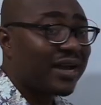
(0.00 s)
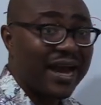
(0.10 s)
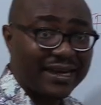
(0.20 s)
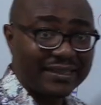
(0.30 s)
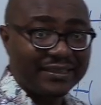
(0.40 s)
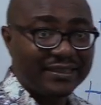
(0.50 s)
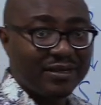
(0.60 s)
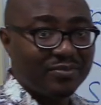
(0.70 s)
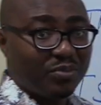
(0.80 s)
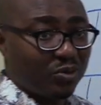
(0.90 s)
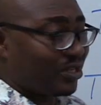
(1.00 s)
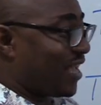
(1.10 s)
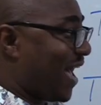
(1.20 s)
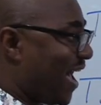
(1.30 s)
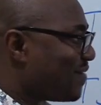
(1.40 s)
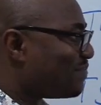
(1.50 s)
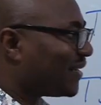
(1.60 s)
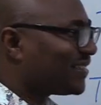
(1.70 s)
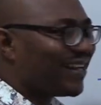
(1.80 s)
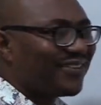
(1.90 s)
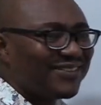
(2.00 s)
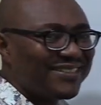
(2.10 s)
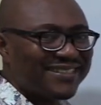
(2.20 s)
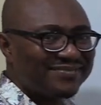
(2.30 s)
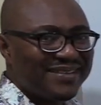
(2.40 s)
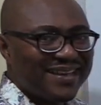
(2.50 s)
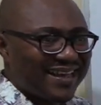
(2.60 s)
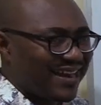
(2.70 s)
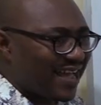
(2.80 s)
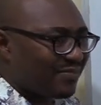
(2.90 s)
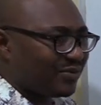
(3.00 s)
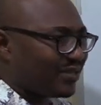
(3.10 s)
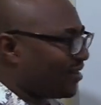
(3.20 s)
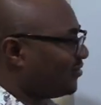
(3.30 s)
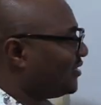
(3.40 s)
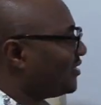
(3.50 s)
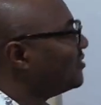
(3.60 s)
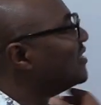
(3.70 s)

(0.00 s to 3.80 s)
can both hyperthyroidism and hypothyroidism